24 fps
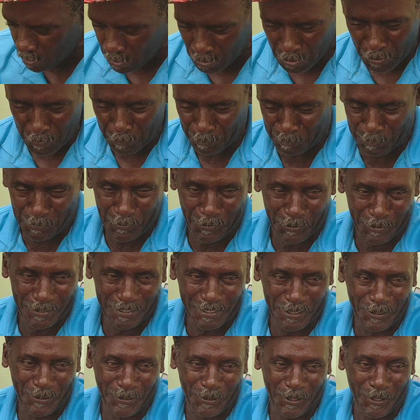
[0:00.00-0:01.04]

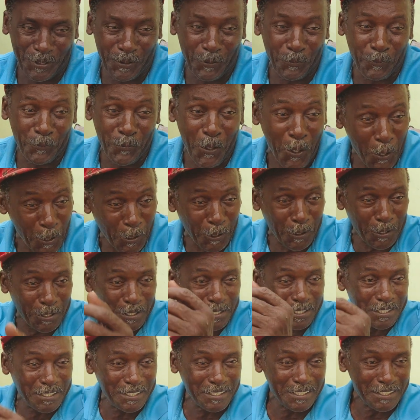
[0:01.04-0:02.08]
You wanna walk.
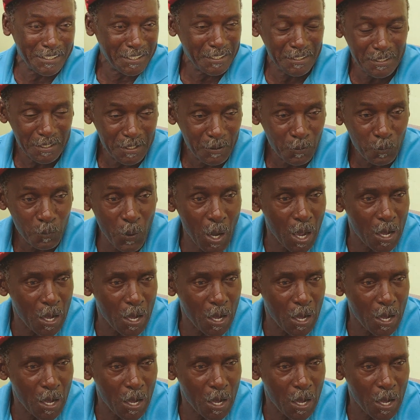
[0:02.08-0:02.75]
You